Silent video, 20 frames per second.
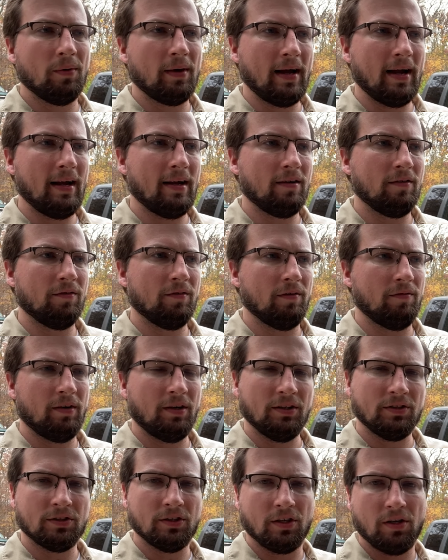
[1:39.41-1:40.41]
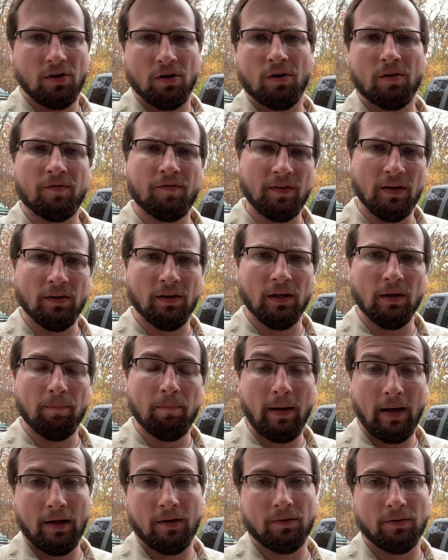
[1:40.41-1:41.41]
have a very secure feeling
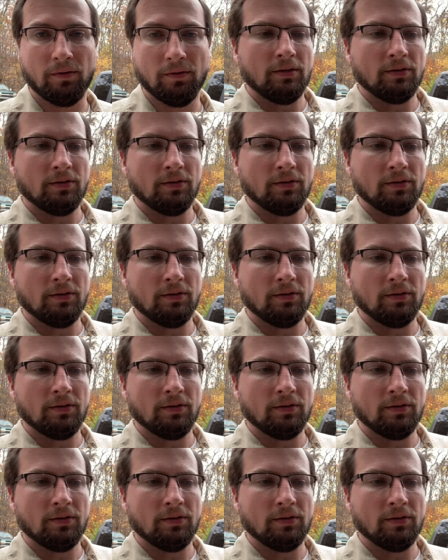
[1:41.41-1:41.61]
pedal.